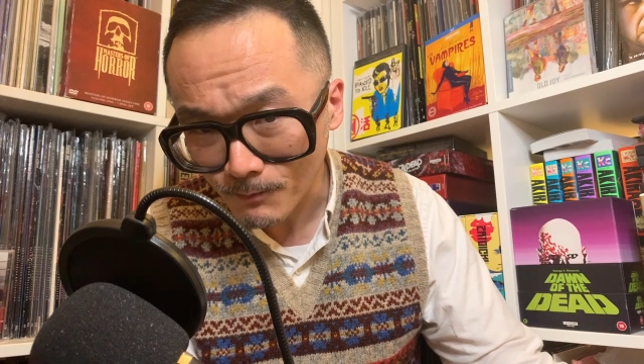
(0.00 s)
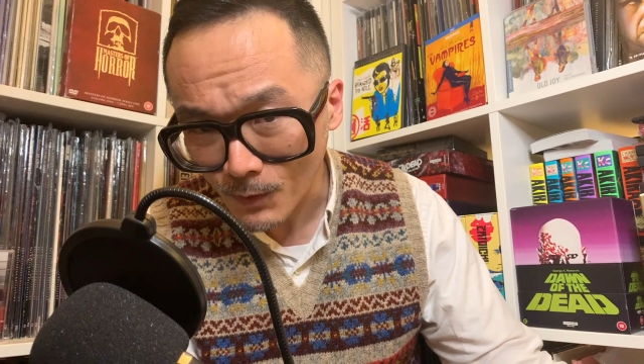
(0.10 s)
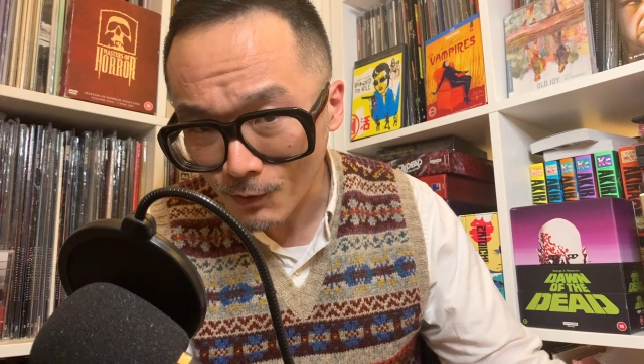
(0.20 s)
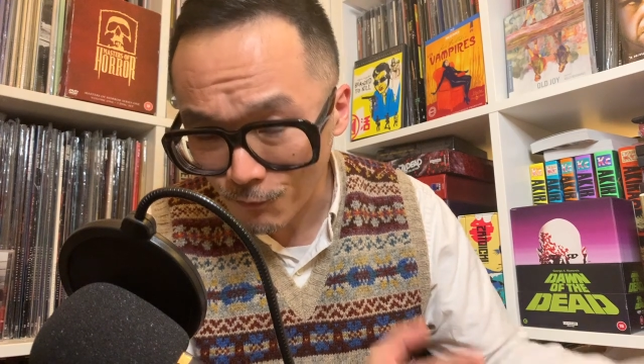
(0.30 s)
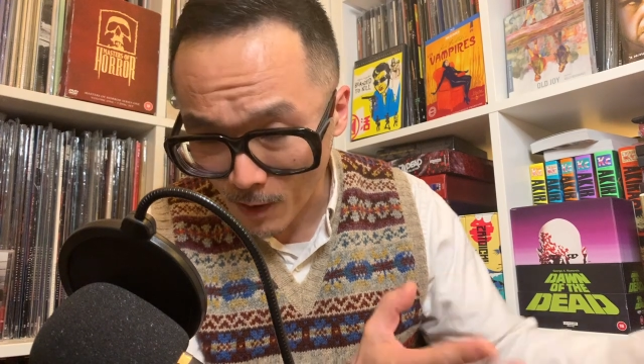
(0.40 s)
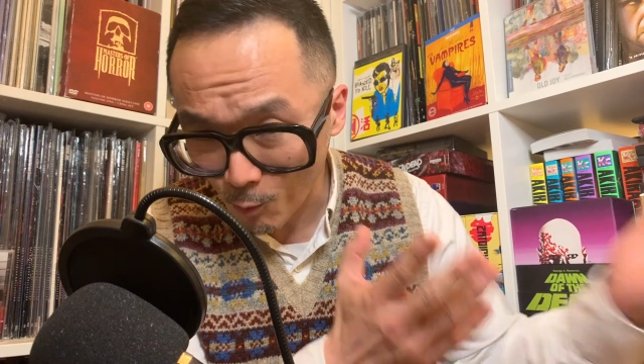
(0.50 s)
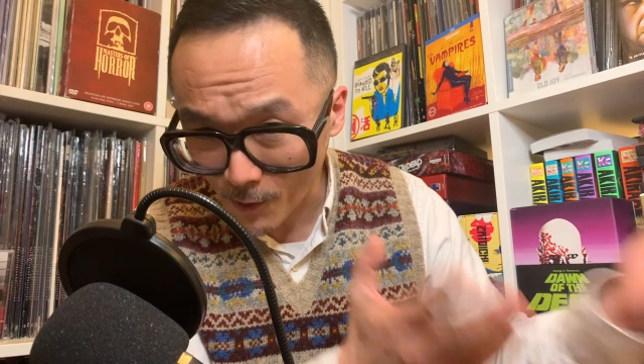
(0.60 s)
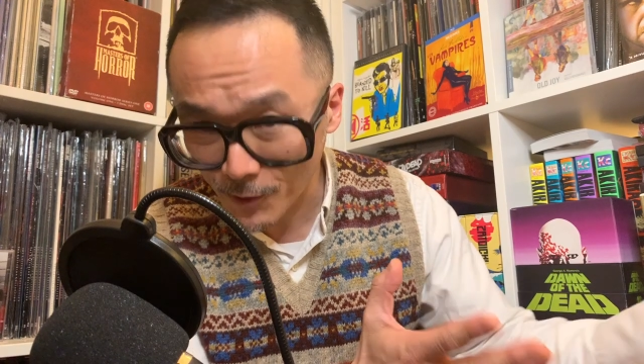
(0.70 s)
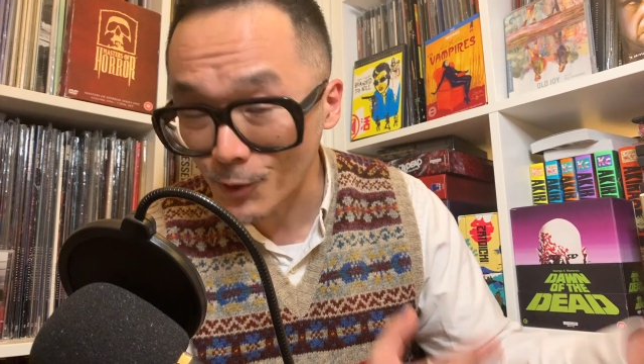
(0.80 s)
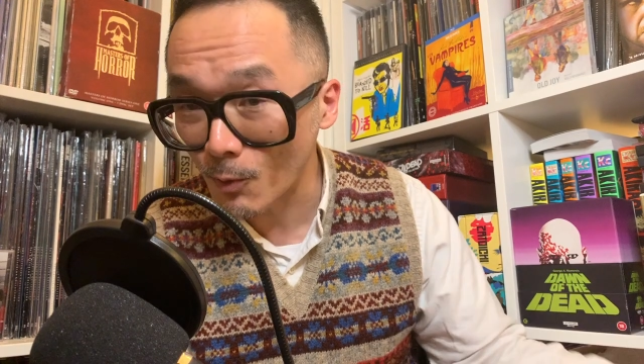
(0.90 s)
from
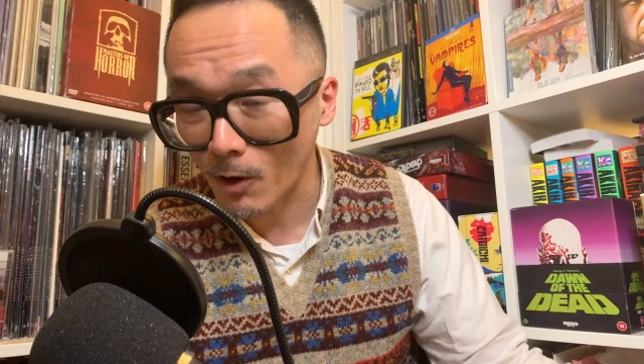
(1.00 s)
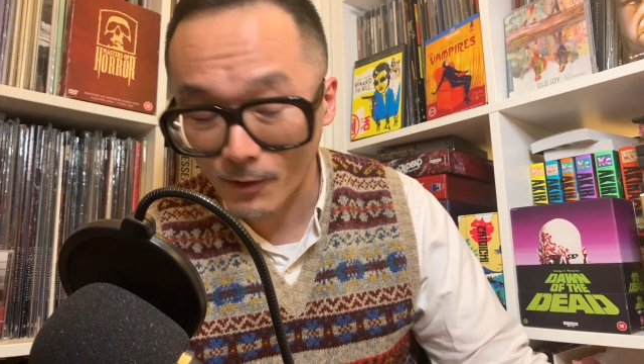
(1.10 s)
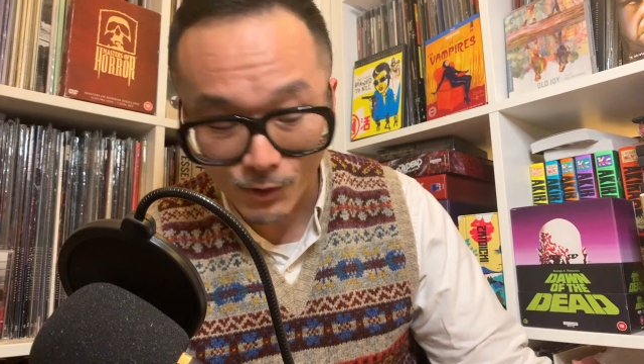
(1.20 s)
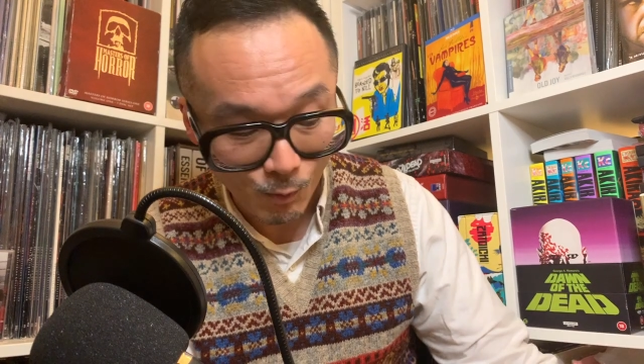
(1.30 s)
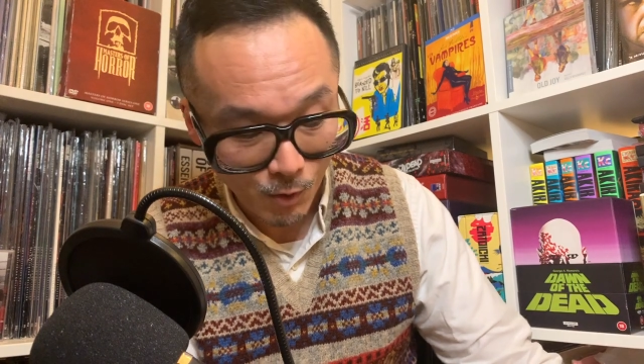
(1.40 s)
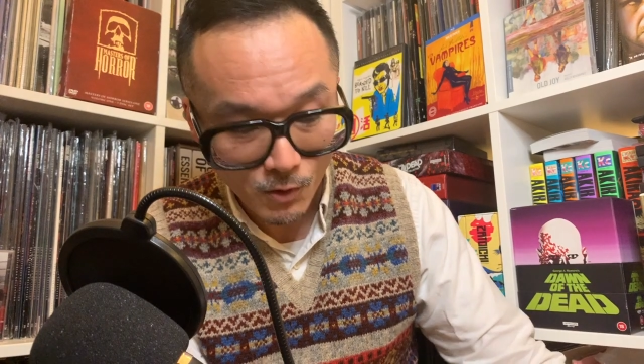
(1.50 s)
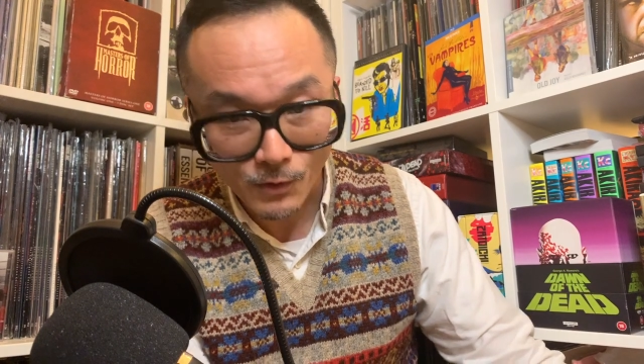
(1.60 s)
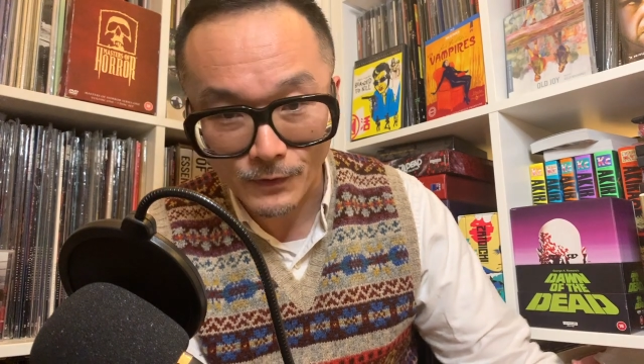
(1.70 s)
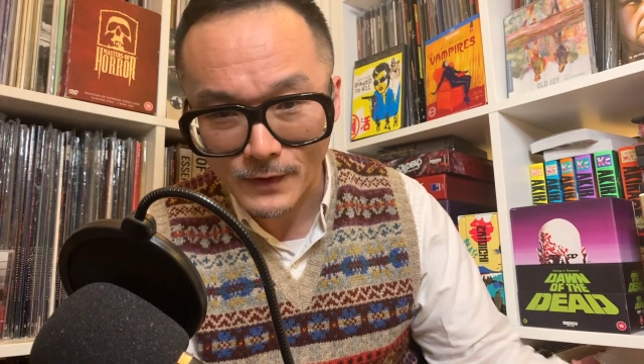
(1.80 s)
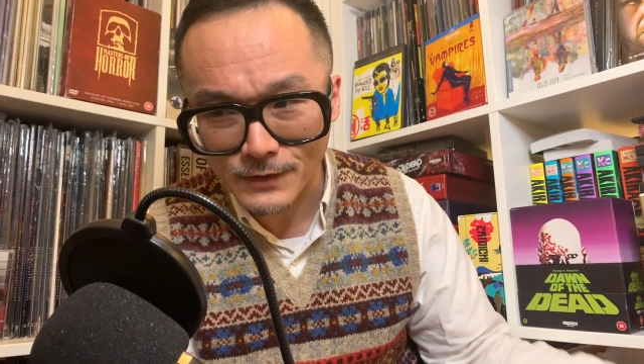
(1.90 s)
where you are in the
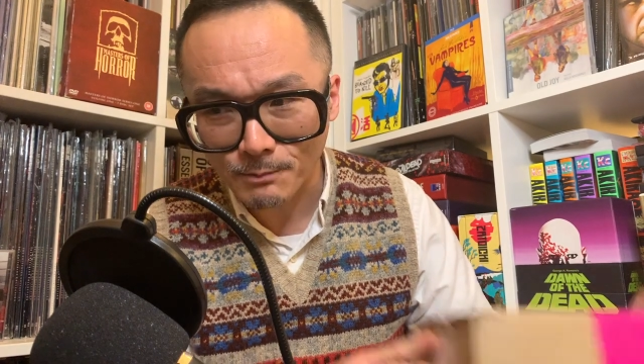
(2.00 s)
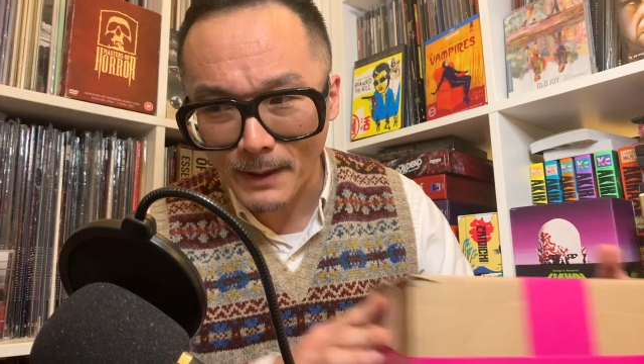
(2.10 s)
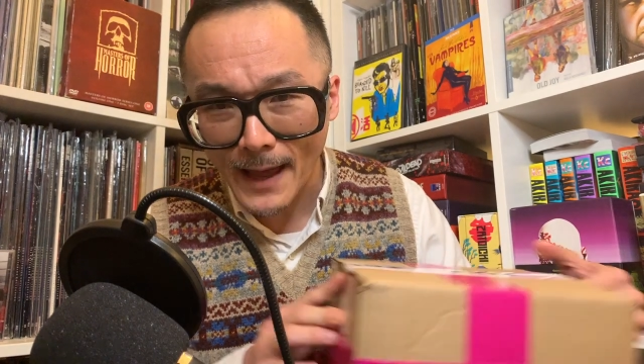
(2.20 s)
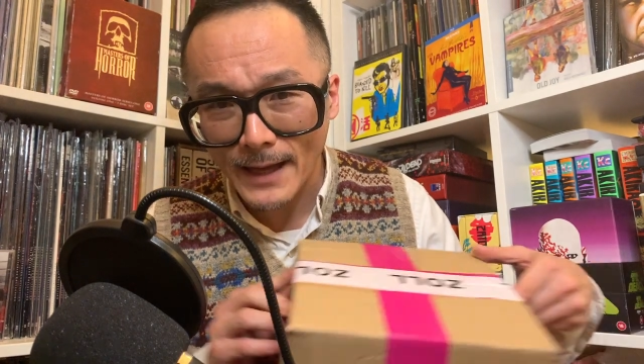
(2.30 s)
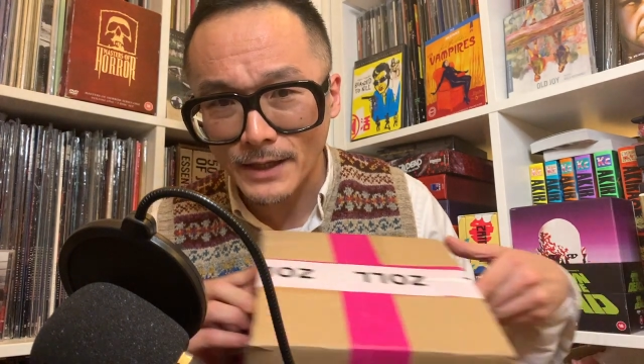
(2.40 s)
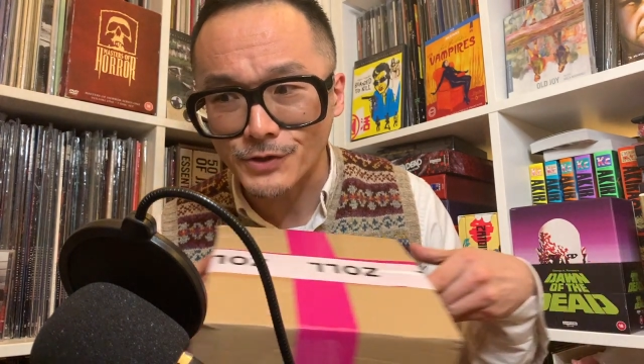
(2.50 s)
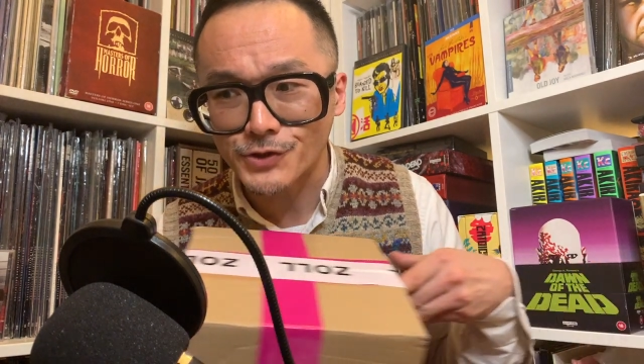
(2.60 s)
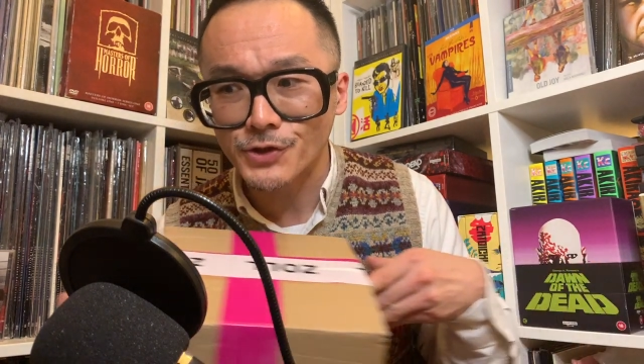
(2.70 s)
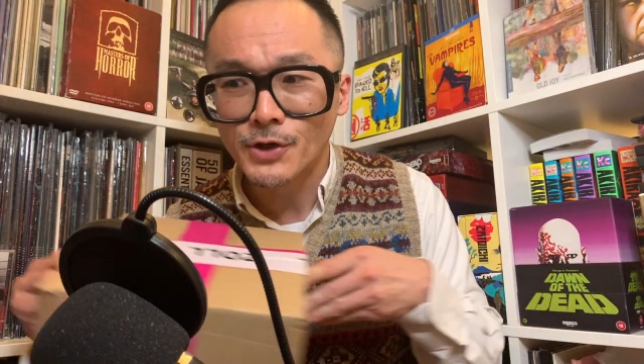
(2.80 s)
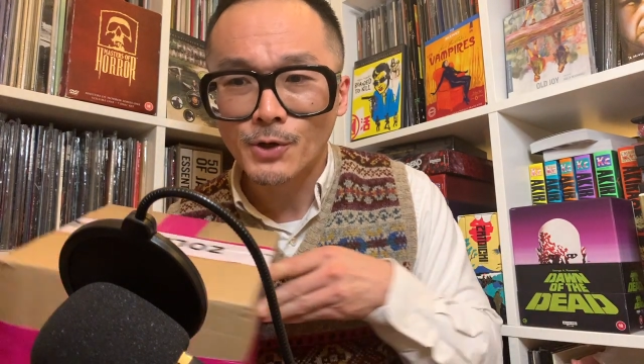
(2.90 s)
world this package,